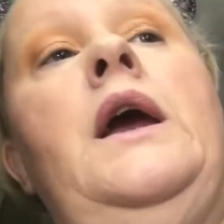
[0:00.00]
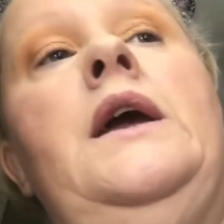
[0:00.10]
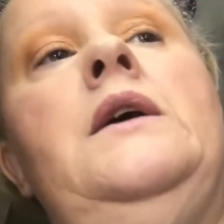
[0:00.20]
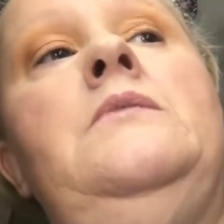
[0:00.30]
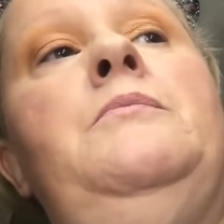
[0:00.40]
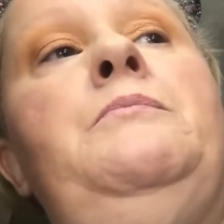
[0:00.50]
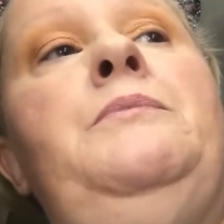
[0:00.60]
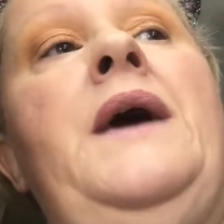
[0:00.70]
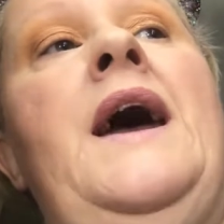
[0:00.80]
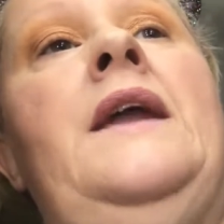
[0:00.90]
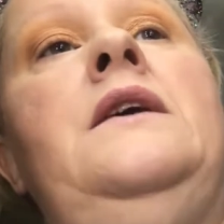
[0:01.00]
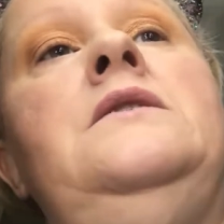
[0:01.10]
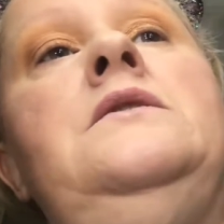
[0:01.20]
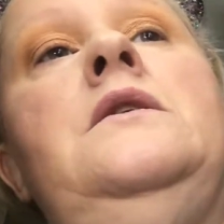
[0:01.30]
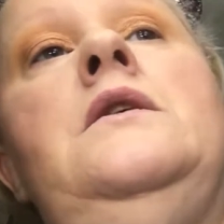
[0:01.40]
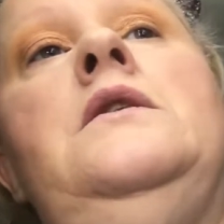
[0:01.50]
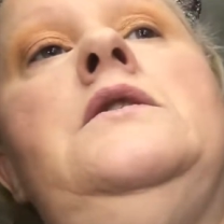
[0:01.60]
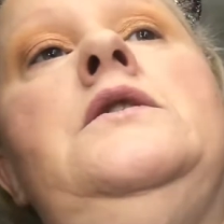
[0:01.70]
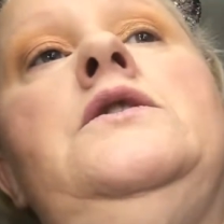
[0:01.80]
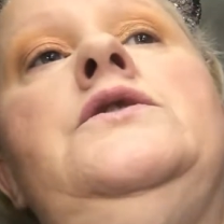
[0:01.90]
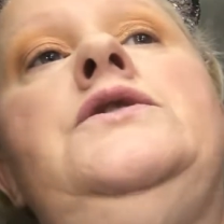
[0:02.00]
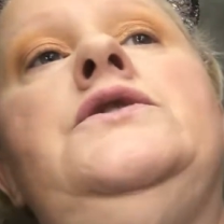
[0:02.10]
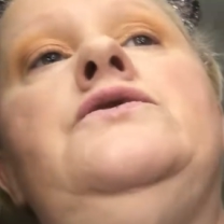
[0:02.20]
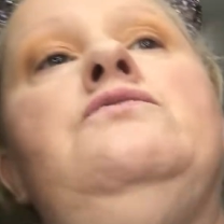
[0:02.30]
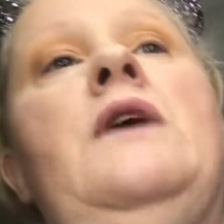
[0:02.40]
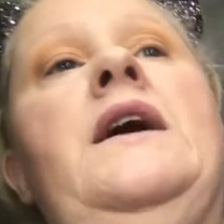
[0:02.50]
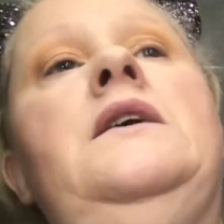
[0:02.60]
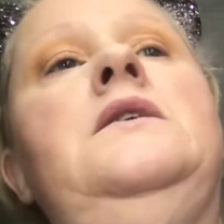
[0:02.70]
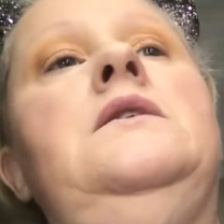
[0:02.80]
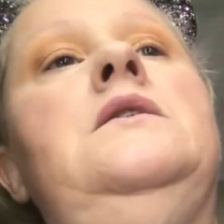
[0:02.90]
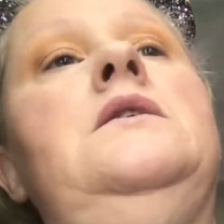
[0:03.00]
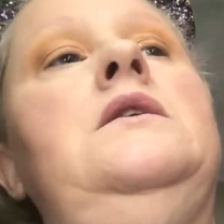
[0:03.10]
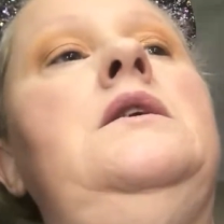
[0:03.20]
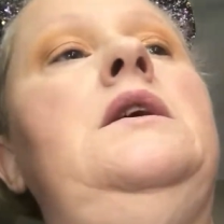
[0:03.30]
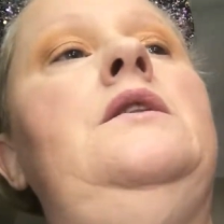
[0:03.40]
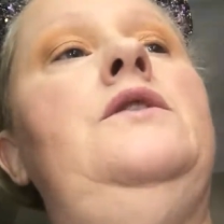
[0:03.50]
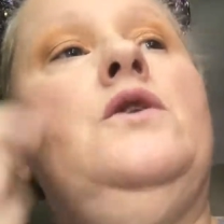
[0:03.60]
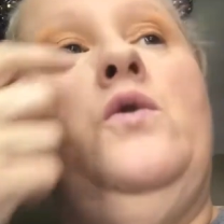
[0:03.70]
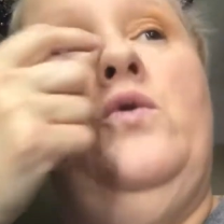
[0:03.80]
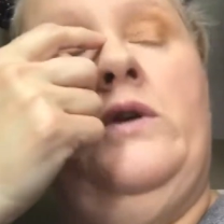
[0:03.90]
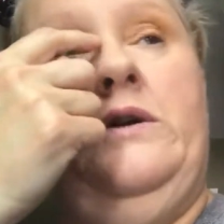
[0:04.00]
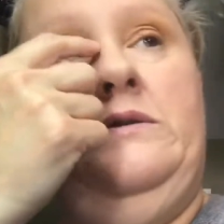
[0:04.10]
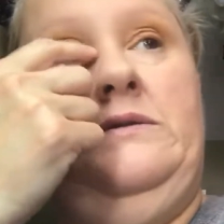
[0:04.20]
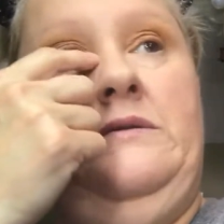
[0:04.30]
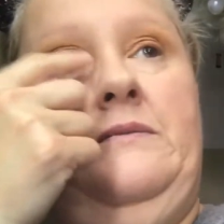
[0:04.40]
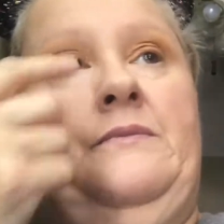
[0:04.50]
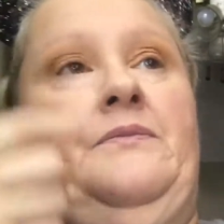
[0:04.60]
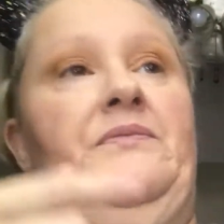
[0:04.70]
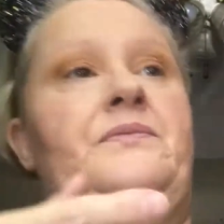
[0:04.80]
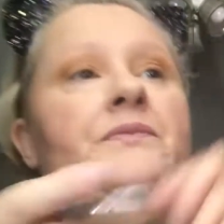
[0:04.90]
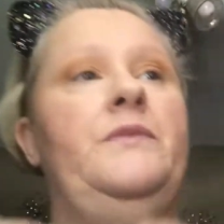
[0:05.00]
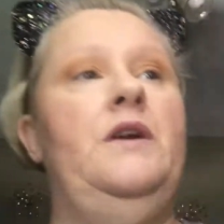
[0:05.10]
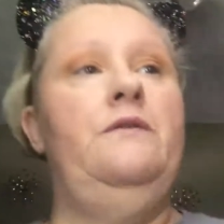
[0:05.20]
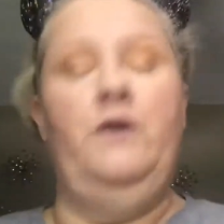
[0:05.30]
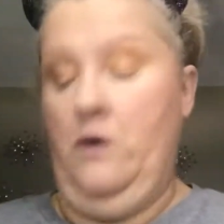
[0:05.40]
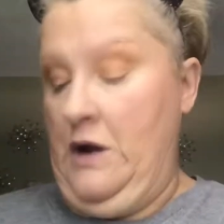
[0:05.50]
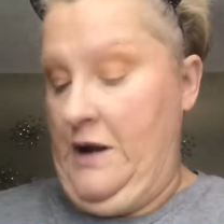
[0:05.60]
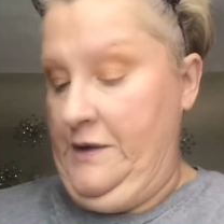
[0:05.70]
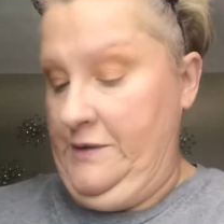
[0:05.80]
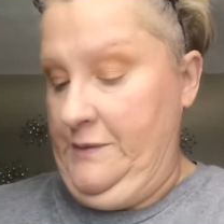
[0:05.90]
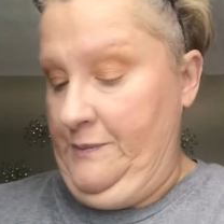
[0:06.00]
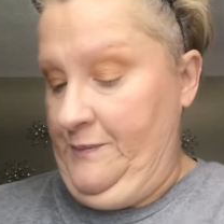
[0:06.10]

and pat it just right in the corners of your eyes.